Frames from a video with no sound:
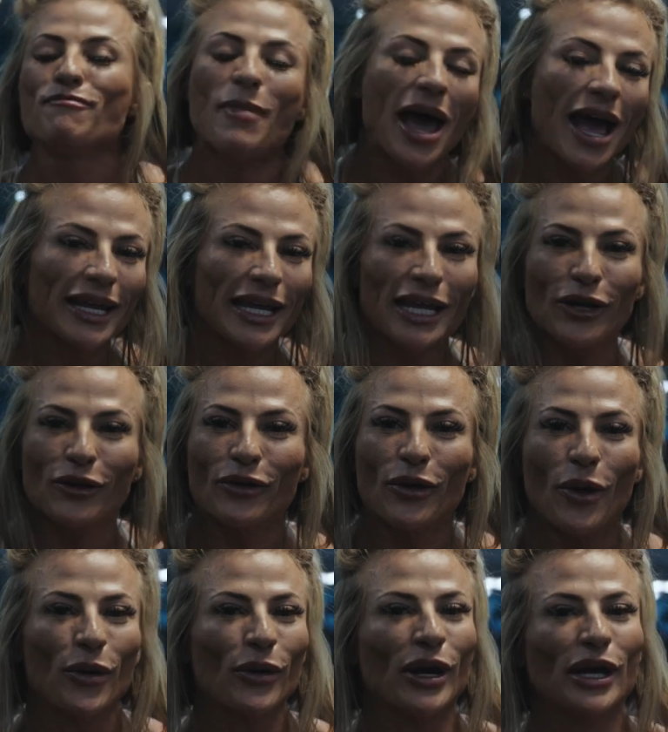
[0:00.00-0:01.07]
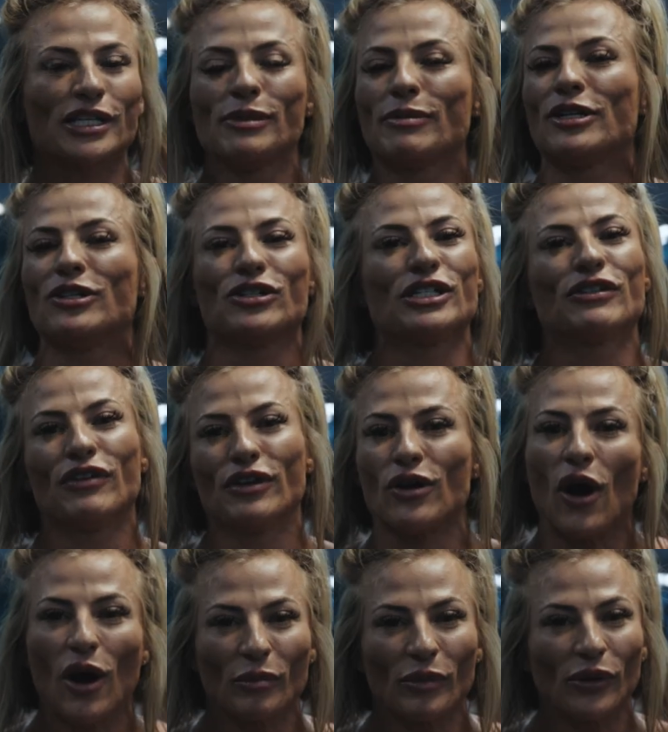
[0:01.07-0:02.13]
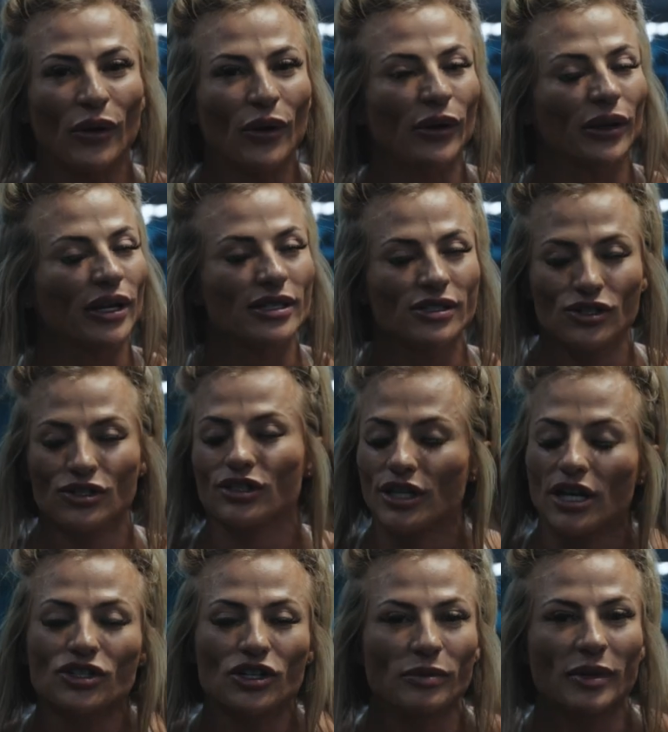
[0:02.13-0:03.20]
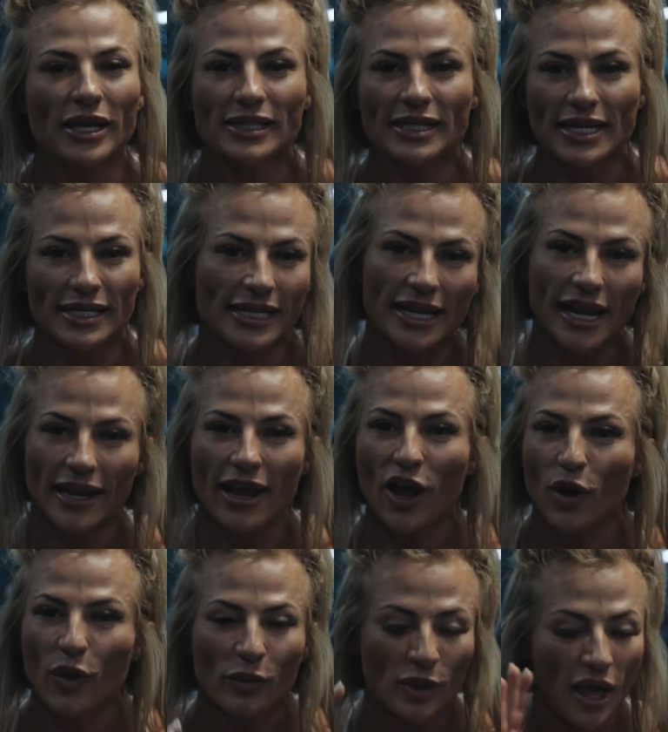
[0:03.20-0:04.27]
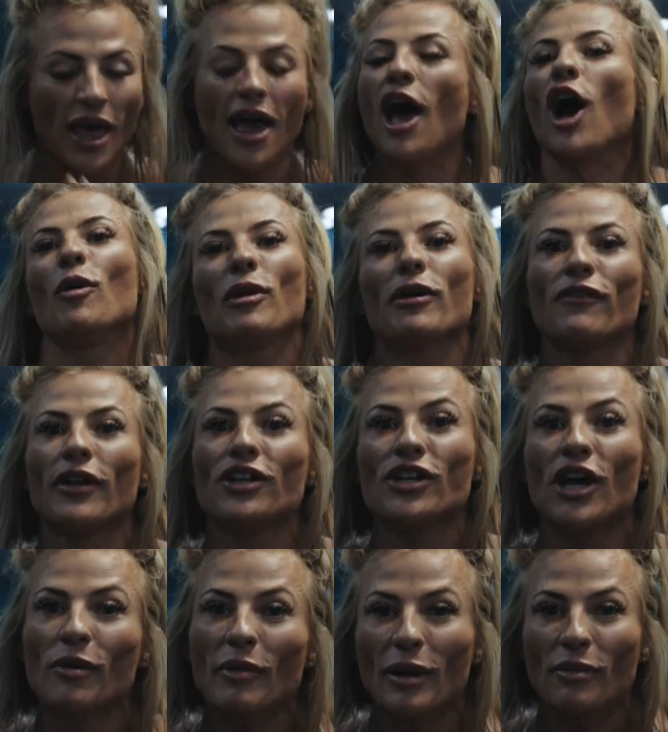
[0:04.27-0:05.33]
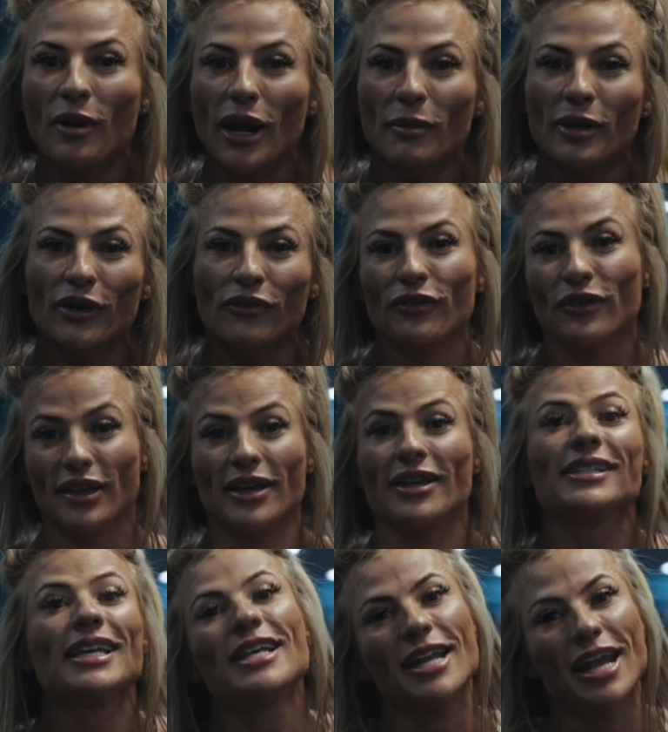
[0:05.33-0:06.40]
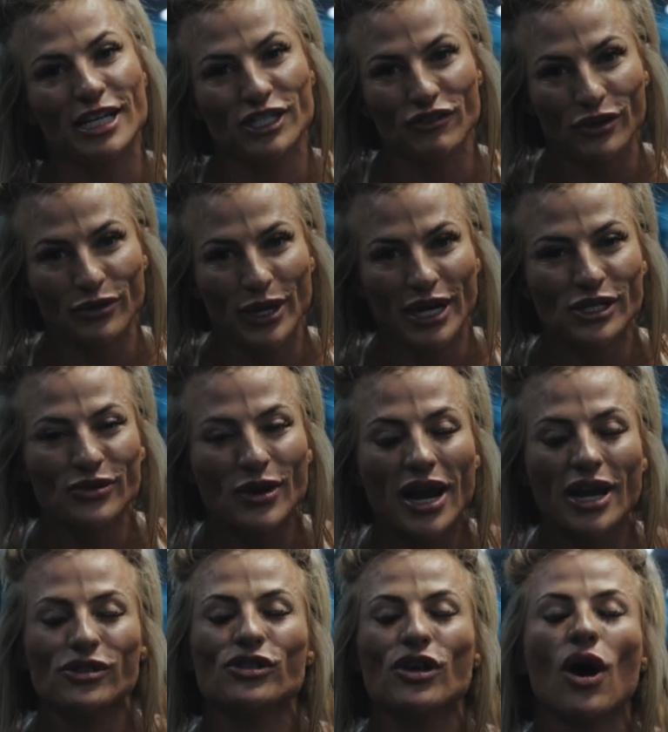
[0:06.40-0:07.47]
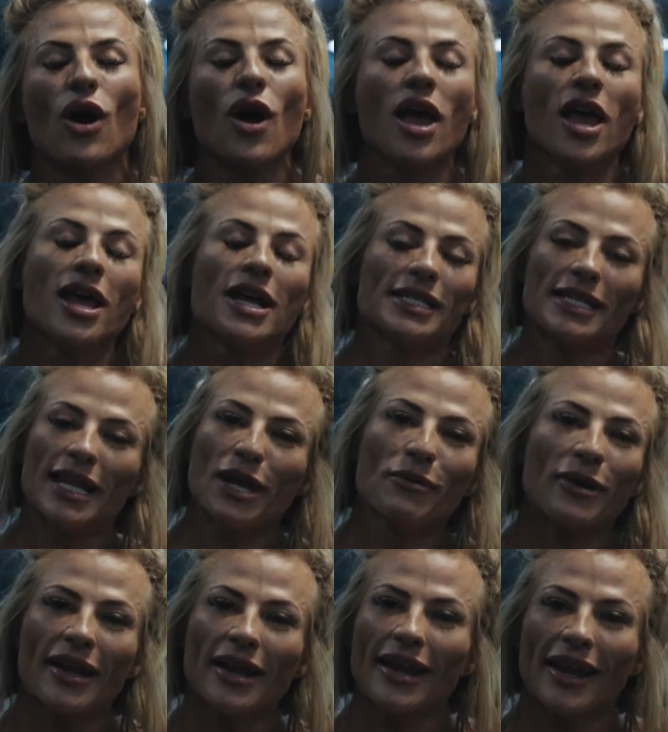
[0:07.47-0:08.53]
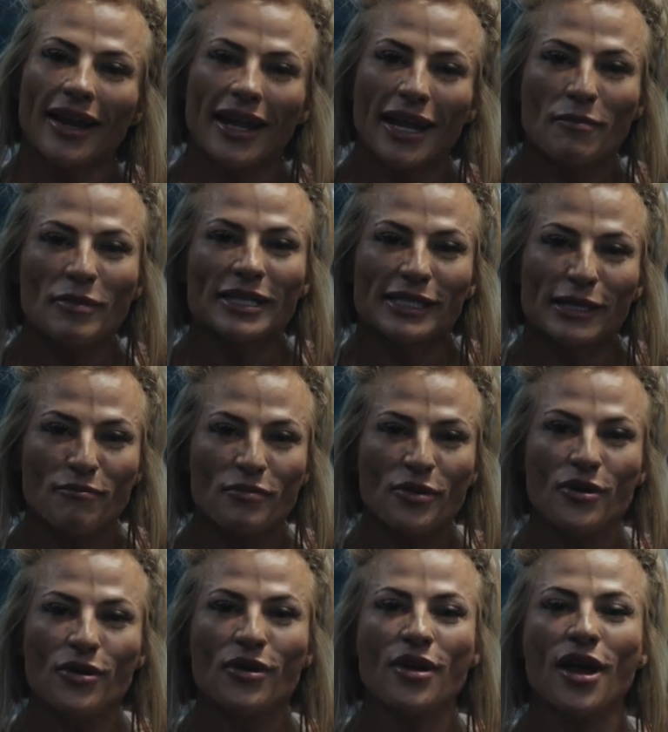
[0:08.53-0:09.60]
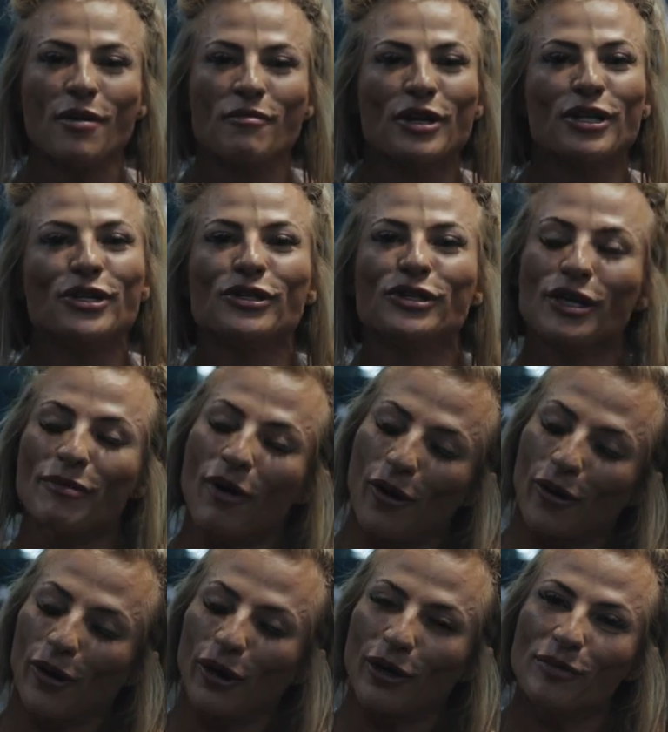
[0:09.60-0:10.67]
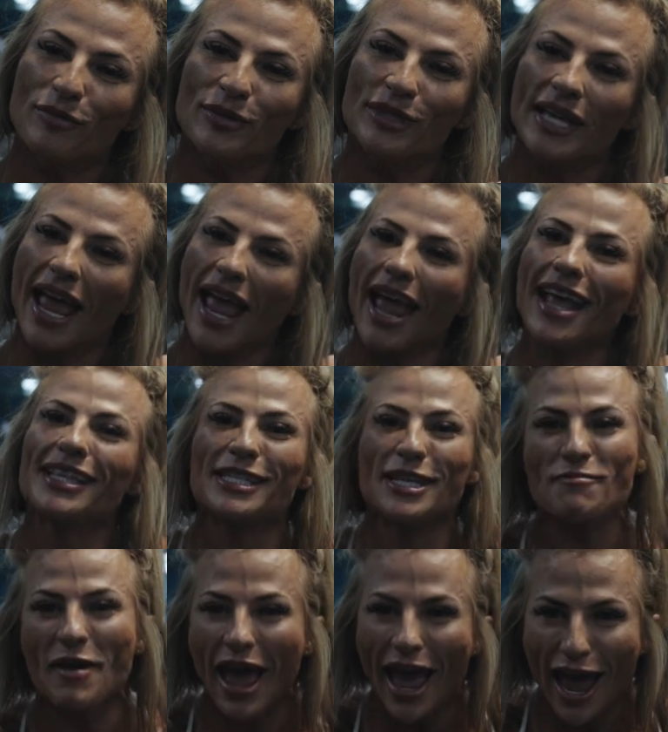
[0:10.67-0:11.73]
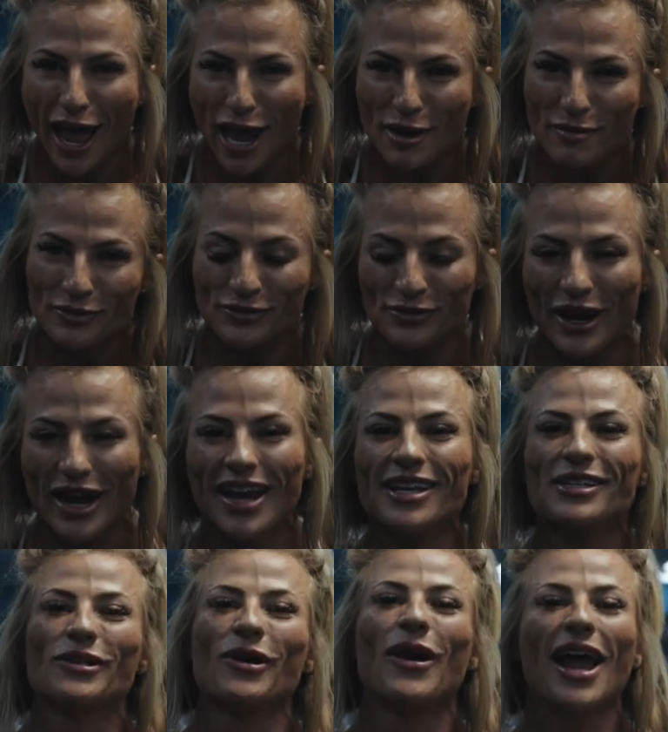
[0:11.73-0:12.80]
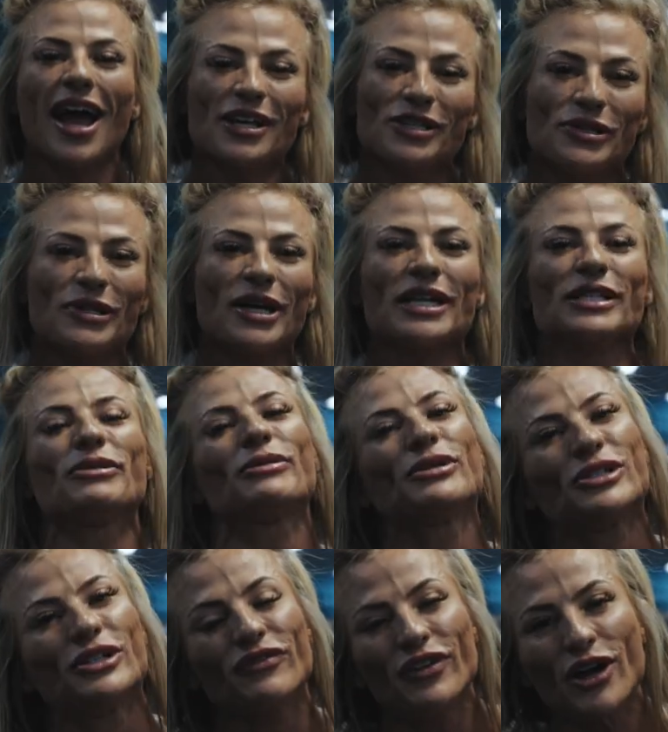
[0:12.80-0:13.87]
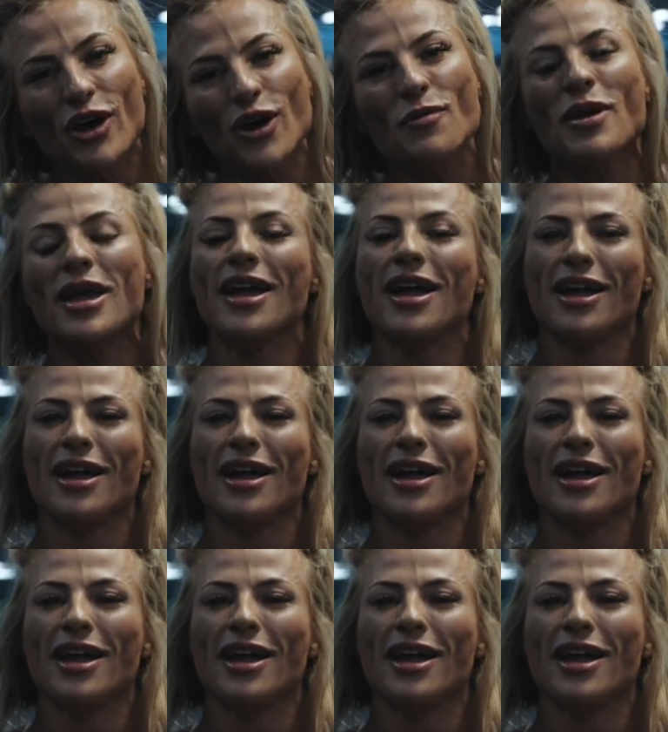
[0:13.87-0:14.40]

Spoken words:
Matt here, the owner, has been just phenomenal. And he's just such a blessing to kind of help me finish out my prep here for these next few weeks, right? So today we're going to kind of keep it simple. I'm going to do some arms and some abs, right? So I asked you guys what we should film.